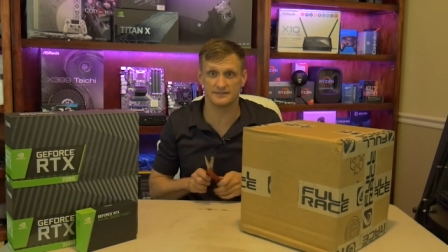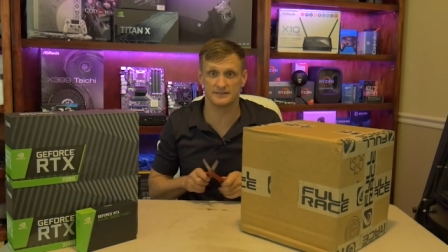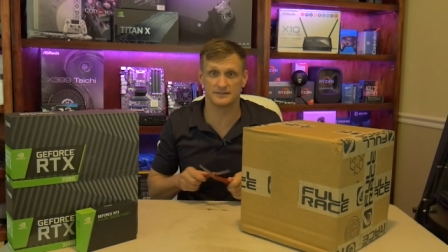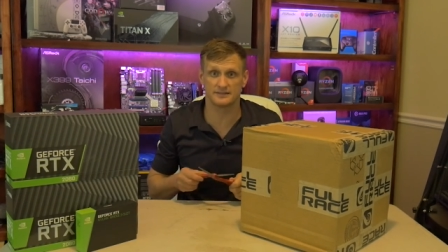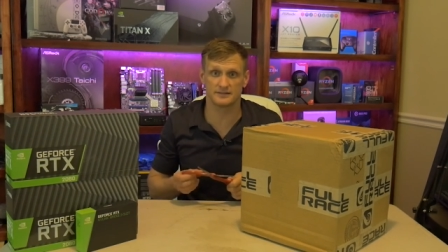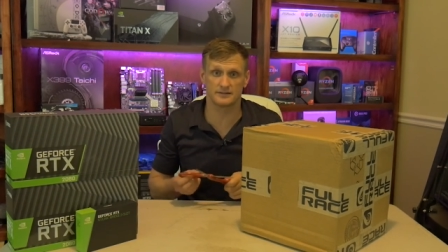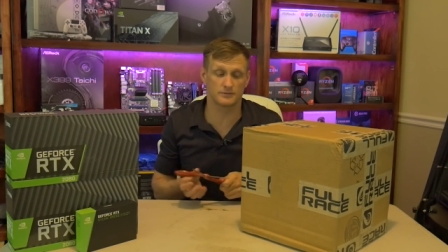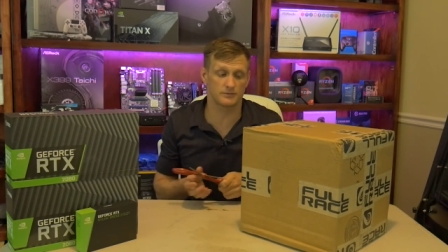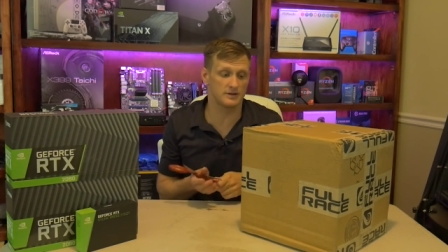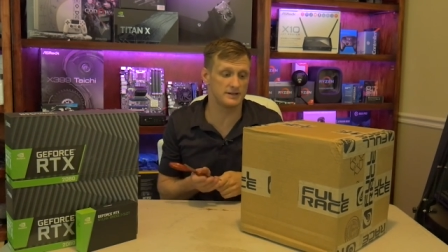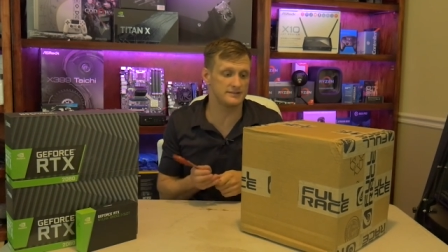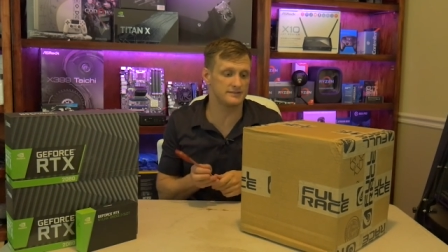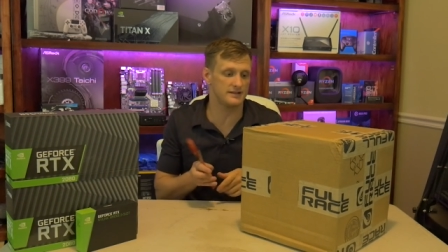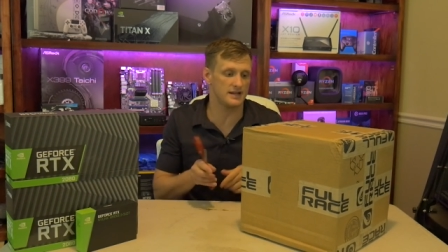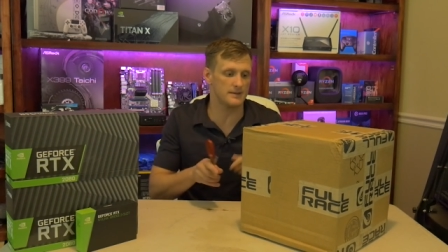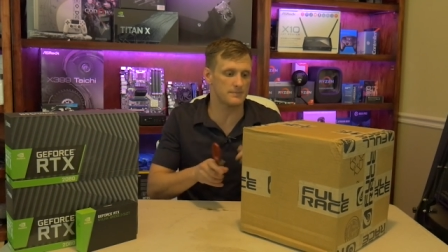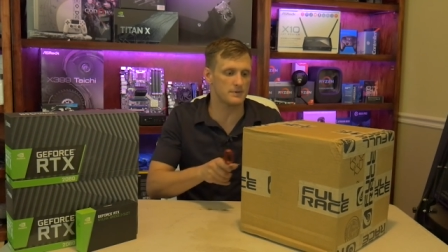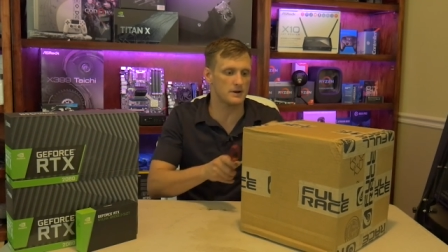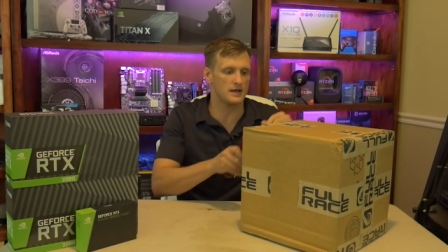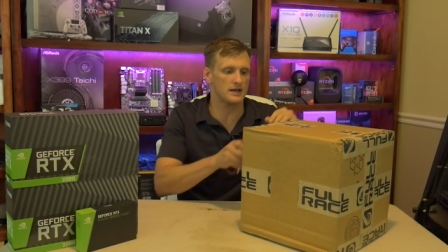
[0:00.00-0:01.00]
this is the reason
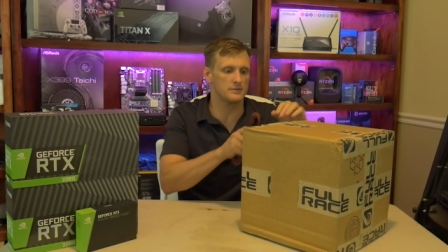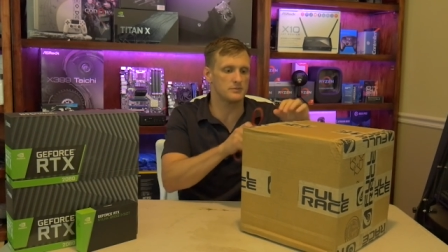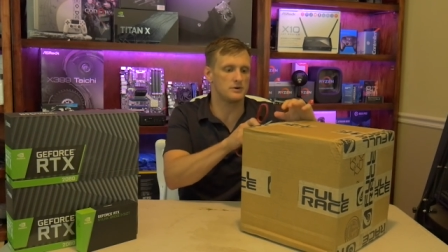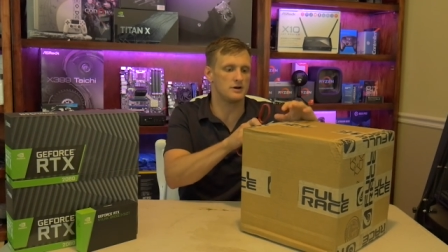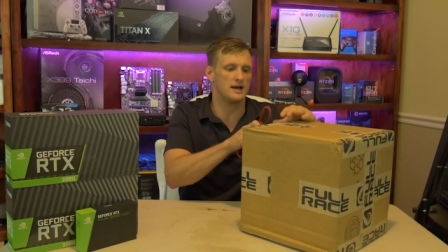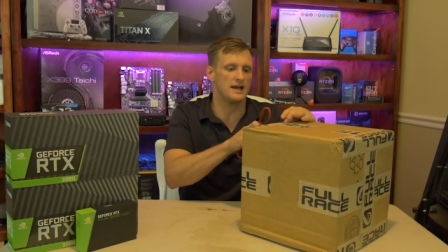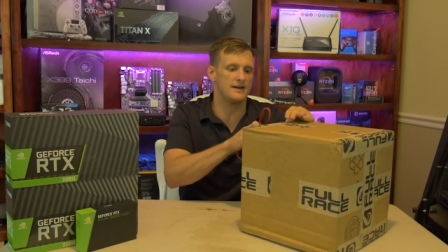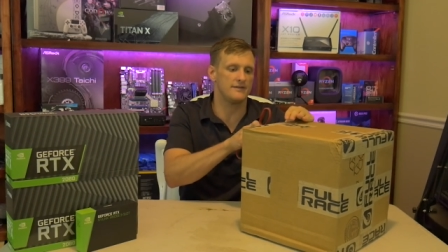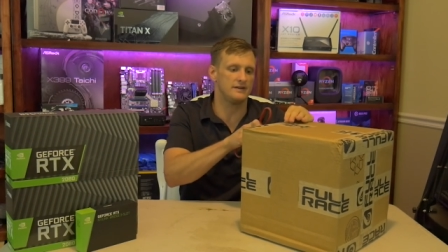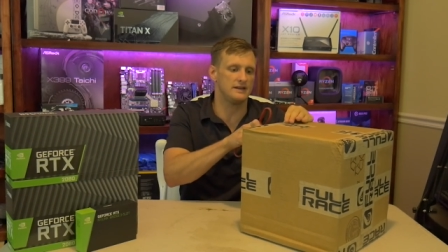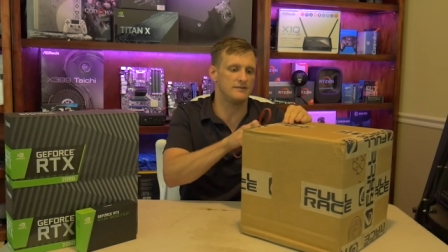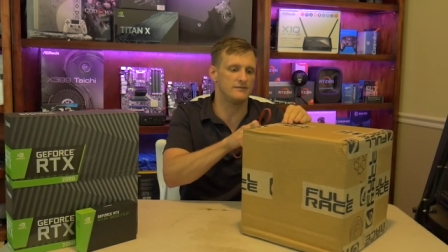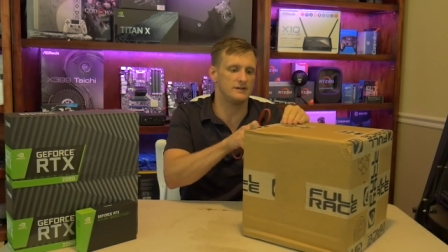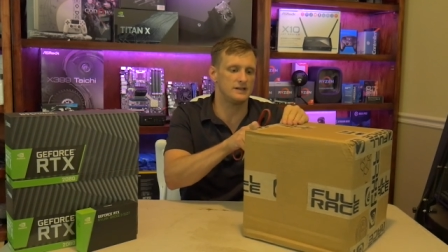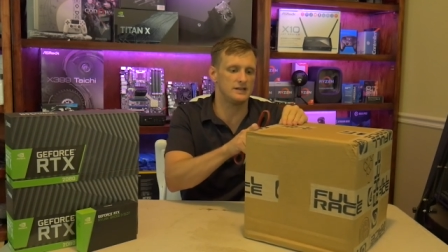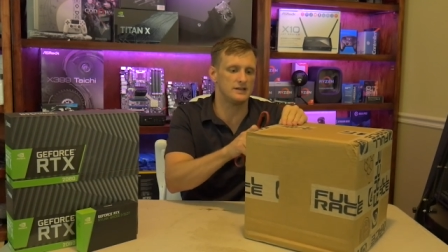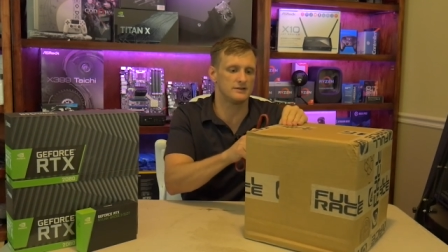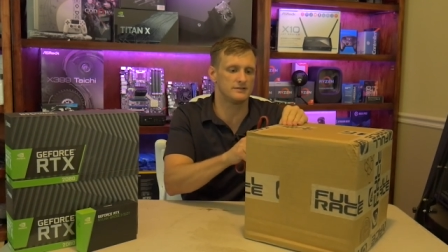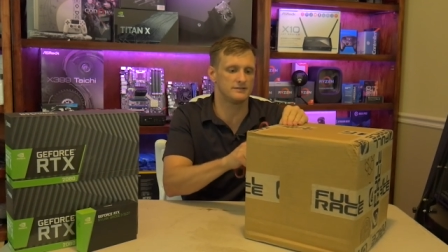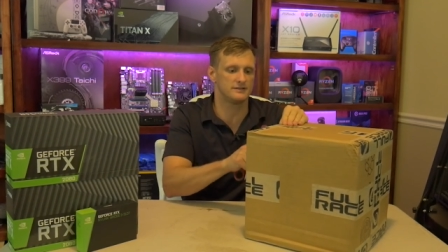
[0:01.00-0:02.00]
I probably won't have any
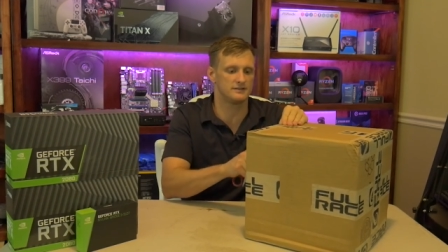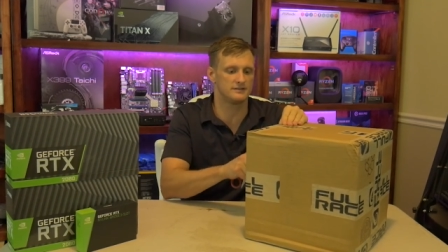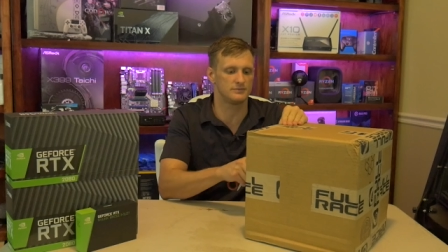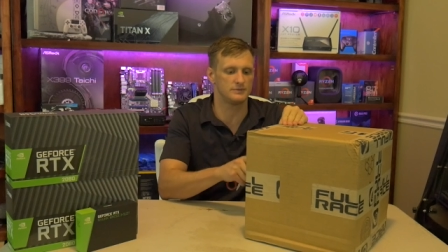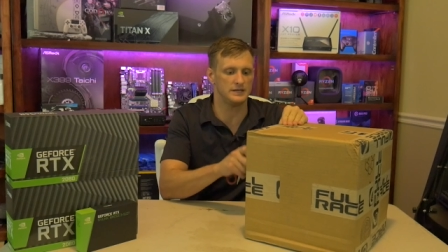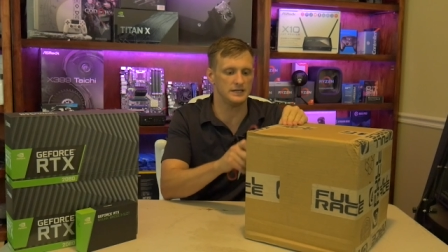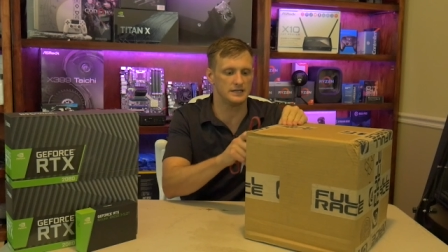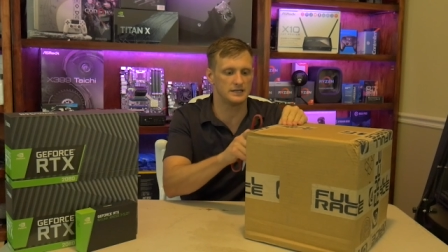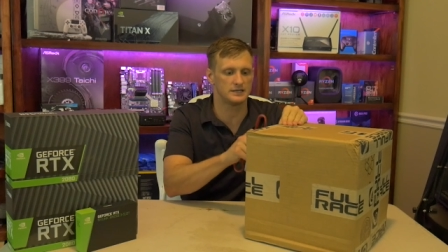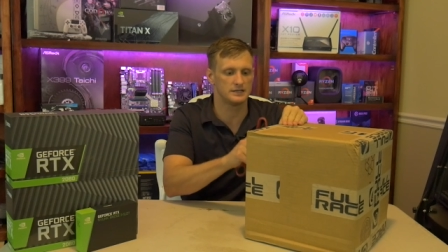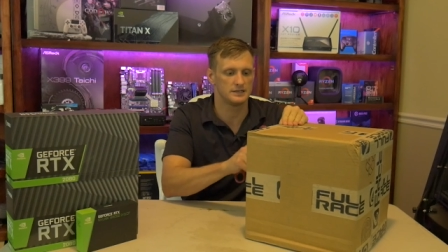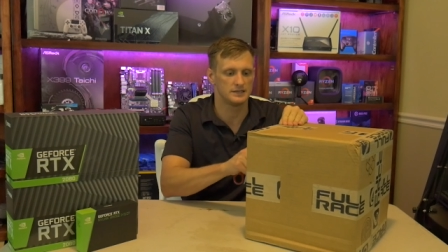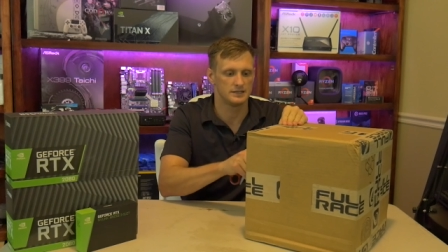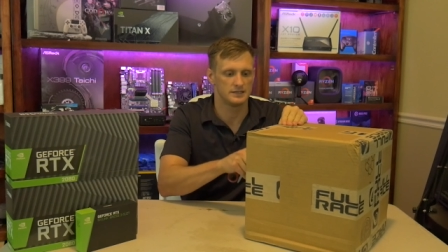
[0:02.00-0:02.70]
videos this week.